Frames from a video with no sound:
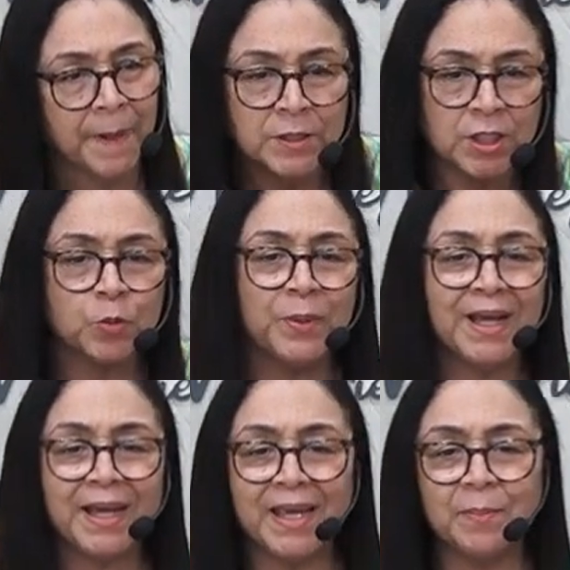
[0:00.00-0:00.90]
That we
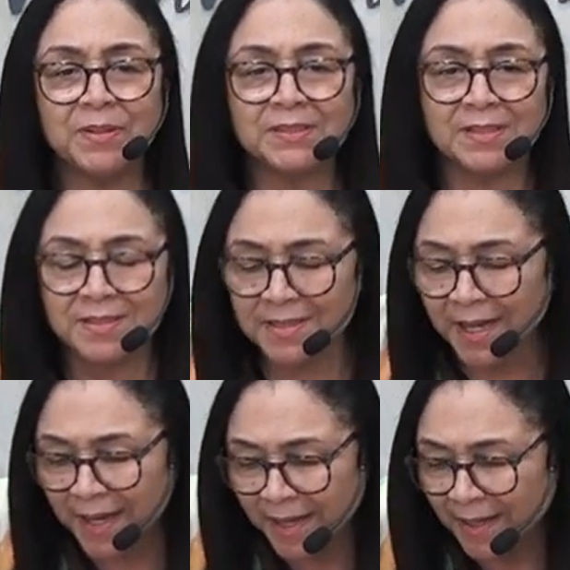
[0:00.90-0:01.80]
are able to
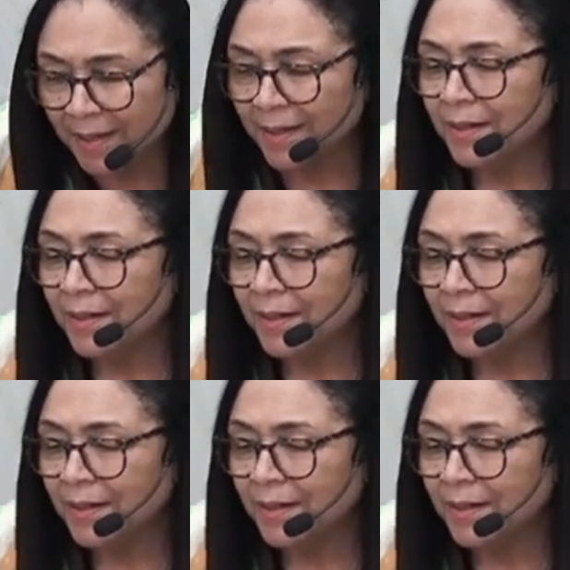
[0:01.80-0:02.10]
say,